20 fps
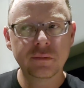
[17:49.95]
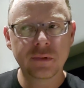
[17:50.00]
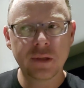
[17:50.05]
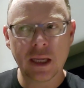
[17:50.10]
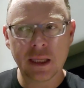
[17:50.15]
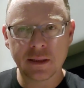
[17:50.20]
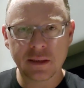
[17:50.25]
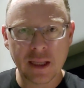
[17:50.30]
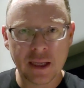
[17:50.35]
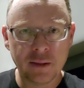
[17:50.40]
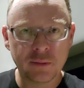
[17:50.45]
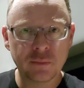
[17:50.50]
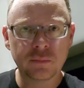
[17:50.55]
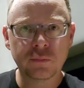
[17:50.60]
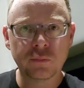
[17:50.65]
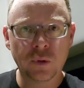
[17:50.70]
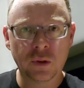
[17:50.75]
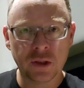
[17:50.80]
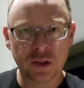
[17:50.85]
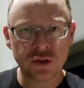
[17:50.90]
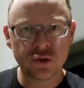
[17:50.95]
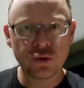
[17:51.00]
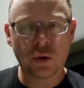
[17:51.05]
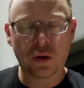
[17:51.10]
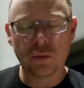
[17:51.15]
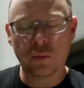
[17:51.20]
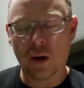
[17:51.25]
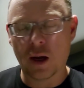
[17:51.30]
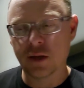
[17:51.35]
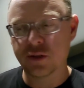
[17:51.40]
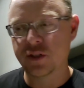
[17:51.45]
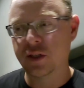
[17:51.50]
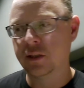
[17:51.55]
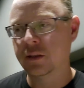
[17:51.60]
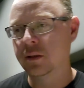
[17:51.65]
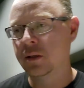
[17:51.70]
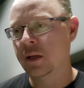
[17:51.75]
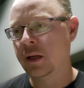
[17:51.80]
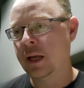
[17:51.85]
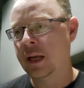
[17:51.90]
that they will enjoy watching.
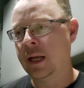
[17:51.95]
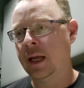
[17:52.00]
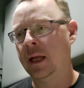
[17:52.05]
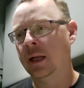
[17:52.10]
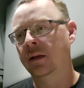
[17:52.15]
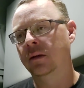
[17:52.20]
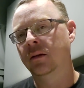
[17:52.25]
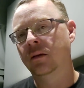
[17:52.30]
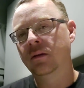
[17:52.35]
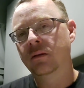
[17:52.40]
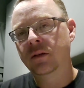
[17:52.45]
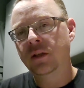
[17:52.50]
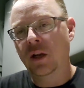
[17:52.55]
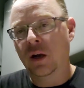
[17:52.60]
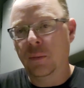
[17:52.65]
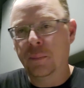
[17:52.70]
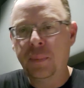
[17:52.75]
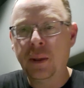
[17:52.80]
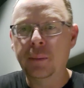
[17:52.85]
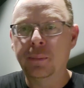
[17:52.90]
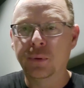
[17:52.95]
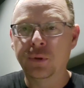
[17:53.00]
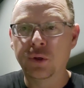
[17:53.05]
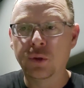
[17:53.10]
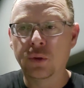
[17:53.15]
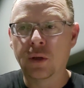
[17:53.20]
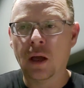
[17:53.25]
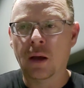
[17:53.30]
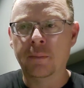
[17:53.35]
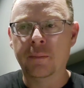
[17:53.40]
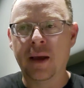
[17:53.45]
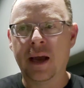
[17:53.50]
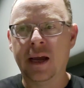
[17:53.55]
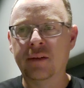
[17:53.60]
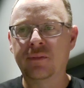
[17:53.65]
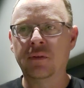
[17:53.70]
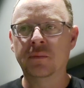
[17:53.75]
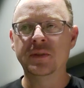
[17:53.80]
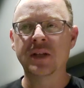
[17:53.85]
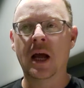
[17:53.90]
And, you know, people do come
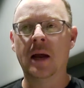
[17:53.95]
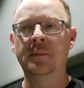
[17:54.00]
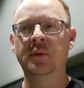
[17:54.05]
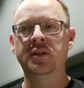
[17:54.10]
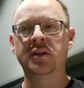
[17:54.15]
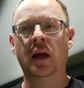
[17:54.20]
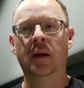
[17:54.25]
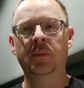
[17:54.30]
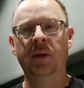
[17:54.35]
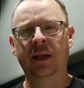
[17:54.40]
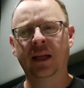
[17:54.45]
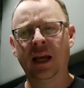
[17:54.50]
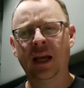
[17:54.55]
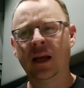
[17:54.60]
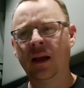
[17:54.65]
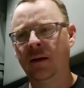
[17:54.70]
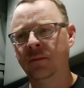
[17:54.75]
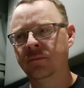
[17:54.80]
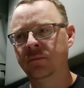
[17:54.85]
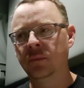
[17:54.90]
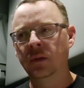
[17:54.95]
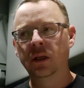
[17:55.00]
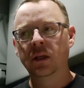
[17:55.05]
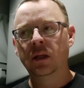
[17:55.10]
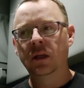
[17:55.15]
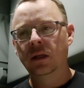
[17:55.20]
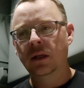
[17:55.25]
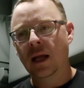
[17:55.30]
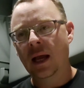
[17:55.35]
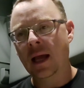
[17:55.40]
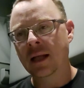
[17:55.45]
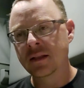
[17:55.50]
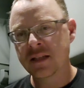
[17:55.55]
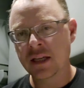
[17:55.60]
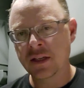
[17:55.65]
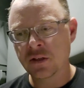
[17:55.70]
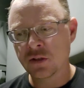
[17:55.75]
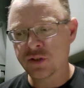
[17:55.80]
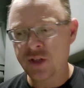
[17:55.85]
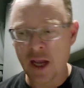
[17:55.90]
back from time to time like, hey, I hadn't
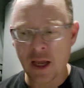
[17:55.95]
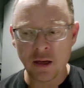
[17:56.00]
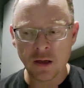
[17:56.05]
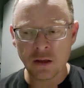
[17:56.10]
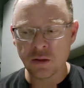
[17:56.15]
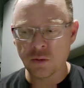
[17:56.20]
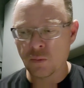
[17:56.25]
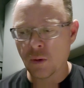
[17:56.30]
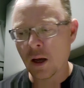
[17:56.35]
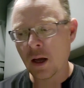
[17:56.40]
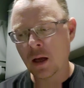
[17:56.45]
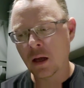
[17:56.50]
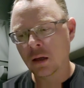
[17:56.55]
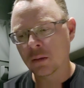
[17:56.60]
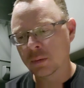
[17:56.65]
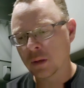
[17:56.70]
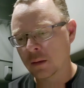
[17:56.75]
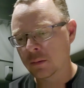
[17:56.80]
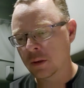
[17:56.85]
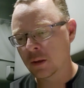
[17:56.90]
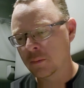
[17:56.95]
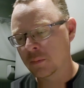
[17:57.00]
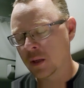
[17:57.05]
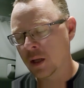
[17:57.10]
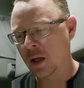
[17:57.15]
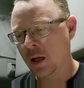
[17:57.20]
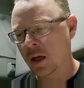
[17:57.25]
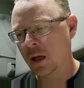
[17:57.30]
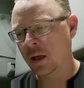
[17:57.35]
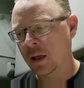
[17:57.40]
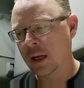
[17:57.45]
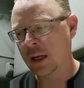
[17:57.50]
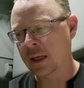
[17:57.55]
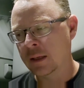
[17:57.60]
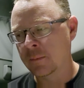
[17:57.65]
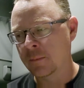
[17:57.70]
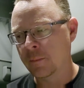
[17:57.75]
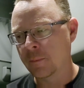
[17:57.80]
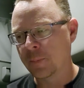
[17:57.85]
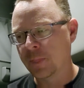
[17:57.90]
seen your channel in a while, blah, blah, blah.
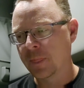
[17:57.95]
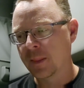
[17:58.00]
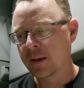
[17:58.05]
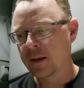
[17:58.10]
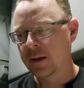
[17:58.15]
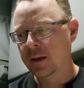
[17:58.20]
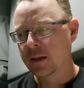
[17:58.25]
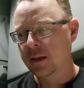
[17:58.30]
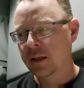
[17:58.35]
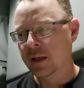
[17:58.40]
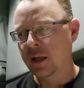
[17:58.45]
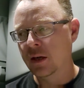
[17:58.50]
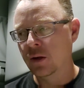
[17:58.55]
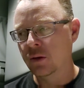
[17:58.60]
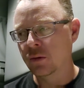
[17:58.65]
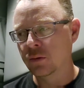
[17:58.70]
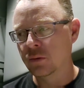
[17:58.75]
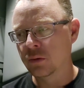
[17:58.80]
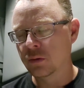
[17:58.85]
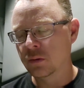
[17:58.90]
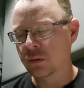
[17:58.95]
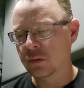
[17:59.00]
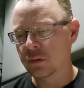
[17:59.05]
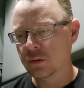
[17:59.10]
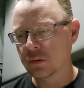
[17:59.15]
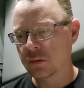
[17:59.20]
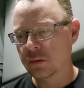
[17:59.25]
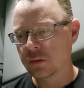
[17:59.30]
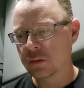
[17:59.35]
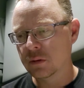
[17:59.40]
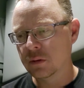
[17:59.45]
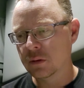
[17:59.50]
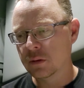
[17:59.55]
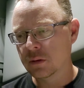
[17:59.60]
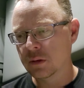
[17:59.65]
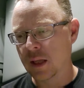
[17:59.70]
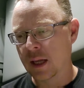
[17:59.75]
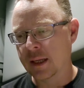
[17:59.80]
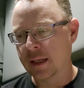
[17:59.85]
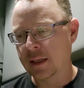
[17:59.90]
And, you know,
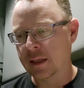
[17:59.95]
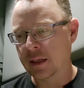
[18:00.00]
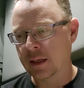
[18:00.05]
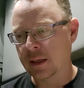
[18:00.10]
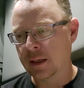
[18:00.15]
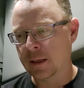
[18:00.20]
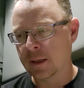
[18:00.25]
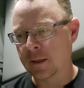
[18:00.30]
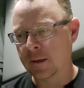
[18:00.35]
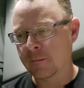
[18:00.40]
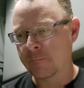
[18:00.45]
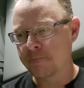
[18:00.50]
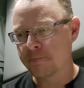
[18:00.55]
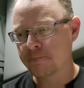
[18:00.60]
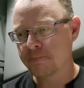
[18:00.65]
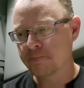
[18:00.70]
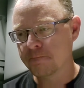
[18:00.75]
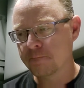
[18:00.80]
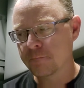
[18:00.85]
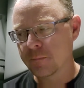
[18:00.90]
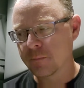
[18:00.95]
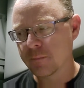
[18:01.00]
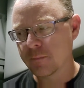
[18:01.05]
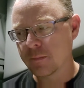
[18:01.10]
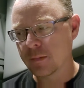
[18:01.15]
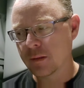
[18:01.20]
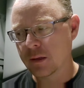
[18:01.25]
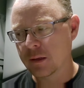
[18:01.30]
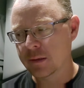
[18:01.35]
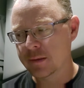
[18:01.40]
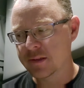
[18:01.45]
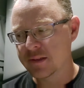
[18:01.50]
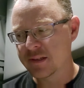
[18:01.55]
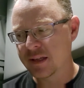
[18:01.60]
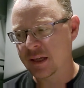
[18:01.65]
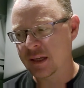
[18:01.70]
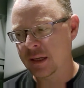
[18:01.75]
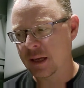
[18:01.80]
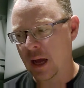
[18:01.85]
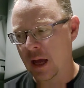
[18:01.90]
like, let's
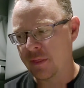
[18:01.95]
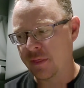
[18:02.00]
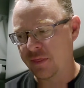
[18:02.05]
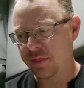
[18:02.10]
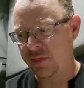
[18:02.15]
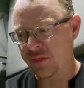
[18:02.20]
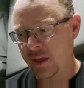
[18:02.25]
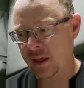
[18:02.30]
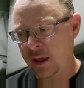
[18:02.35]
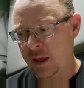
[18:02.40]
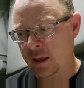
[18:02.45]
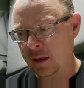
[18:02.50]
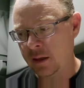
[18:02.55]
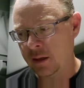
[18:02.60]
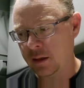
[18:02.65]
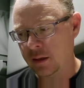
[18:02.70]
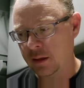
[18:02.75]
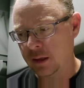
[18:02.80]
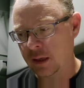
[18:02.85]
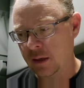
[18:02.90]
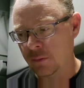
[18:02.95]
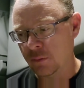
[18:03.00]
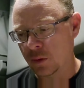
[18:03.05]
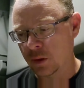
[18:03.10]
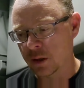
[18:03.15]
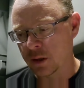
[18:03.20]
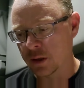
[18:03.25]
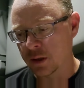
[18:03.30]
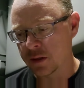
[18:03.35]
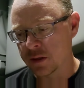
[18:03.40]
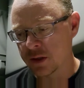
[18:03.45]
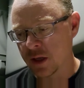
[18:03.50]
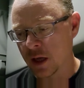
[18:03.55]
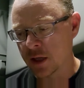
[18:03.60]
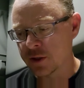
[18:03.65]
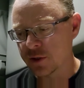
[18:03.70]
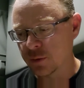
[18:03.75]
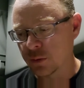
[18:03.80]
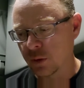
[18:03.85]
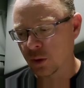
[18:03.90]
see, I think it was
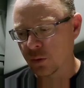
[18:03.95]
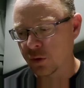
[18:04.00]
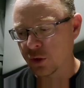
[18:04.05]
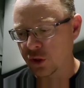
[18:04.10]
Country Road